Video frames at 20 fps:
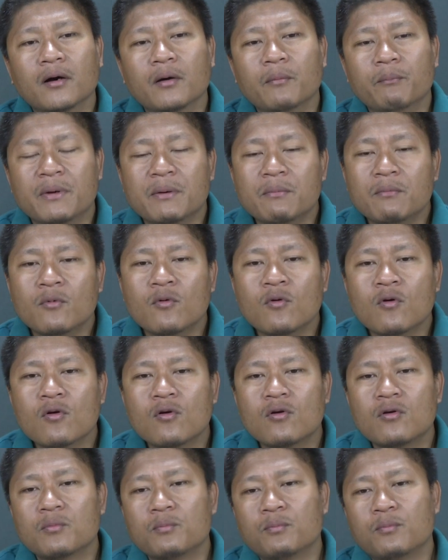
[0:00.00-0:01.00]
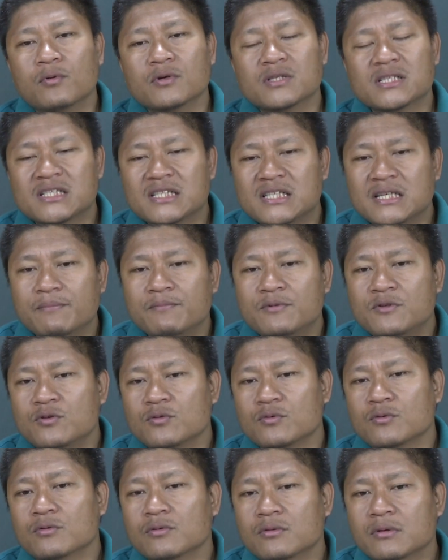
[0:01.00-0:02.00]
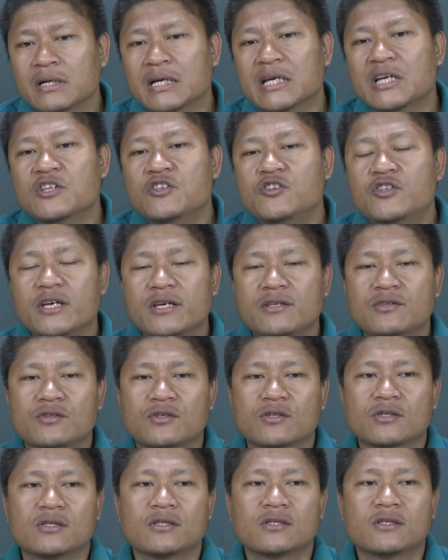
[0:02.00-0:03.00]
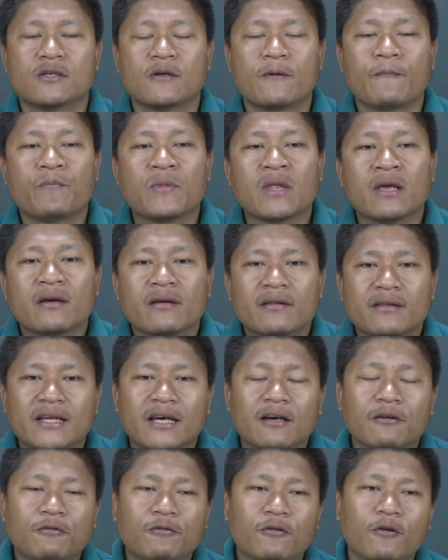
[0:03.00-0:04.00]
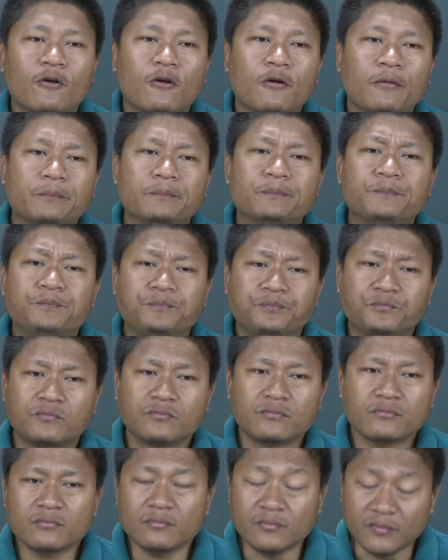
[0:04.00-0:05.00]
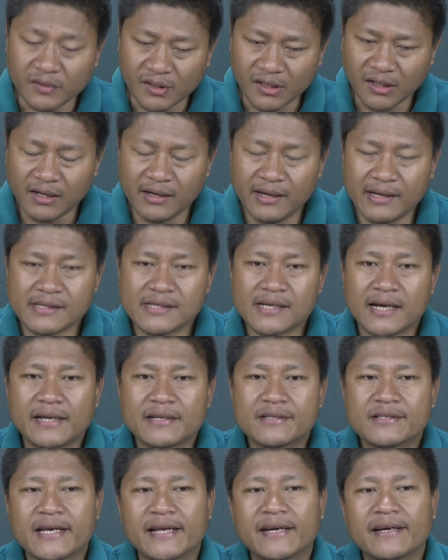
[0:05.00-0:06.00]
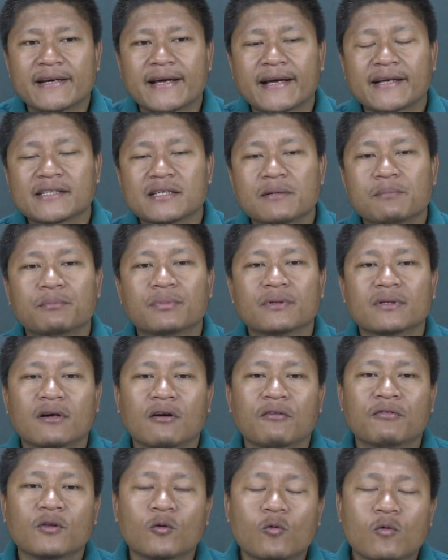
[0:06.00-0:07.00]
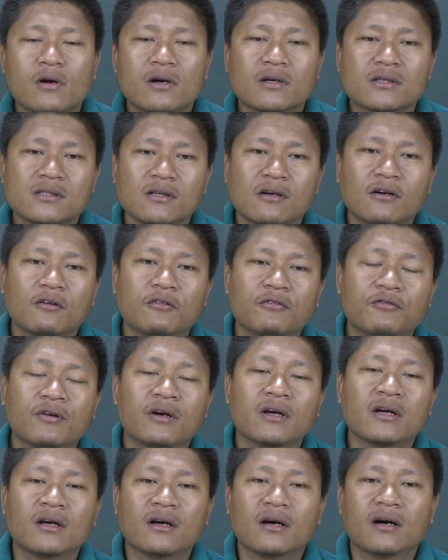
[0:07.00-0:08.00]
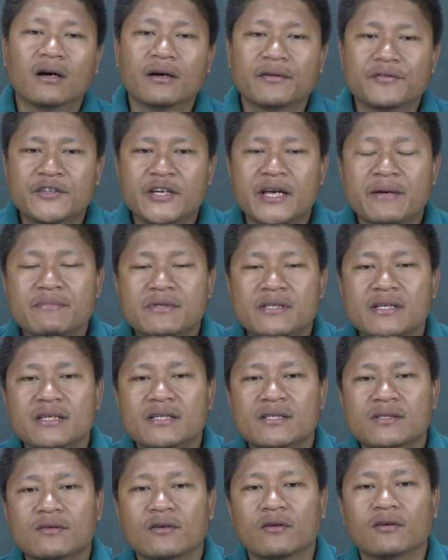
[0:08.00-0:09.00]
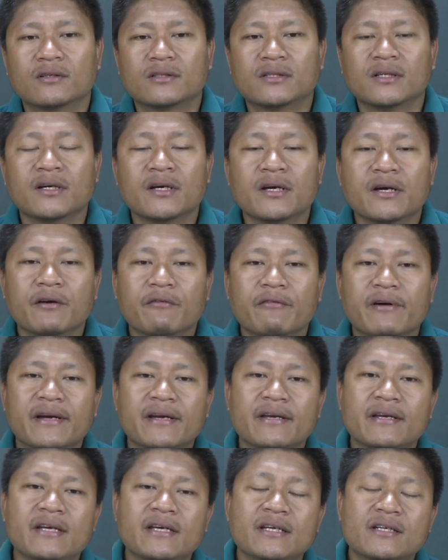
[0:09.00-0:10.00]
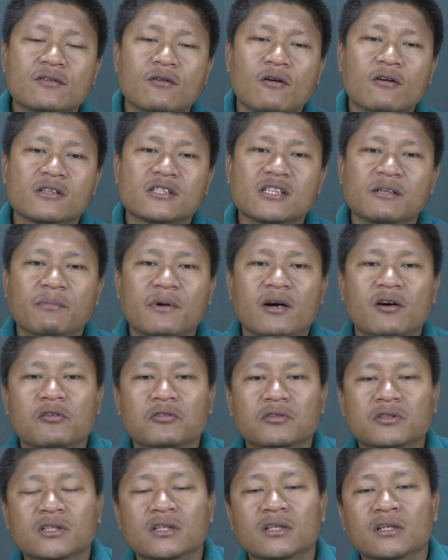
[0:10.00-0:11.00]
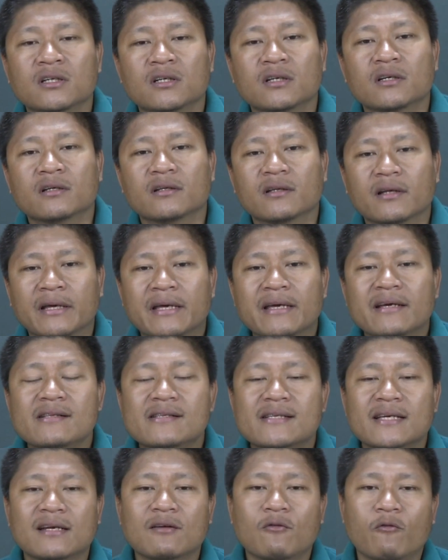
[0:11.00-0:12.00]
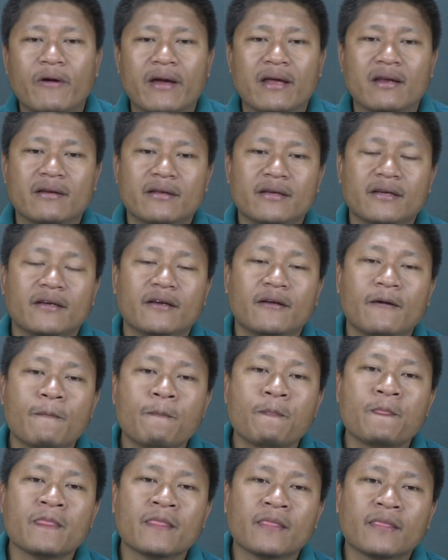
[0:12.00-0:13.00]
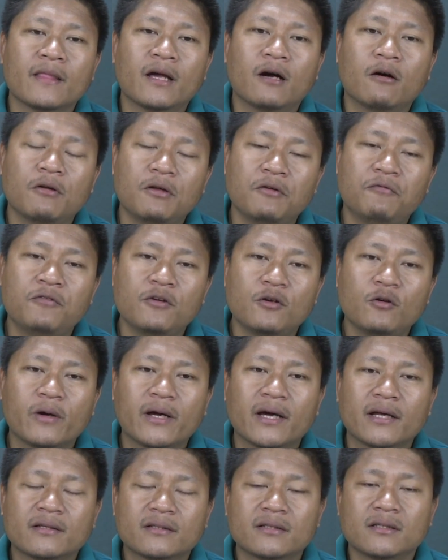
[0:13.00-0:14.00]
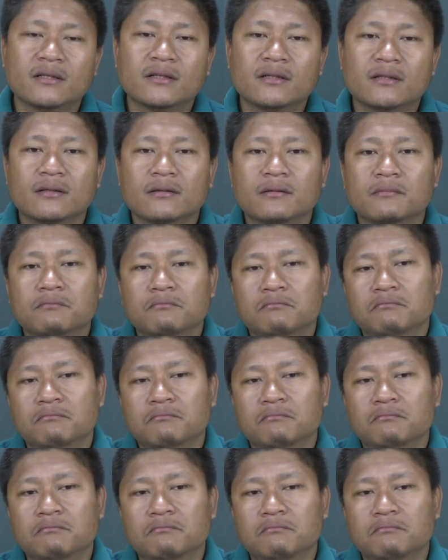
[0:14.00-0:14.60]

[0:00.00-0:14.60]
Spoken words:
be more positive to changes. Therefore, as I had said an example of the works of James C. Scott, wherein he talks about the hills and the valley. Now, if you look at the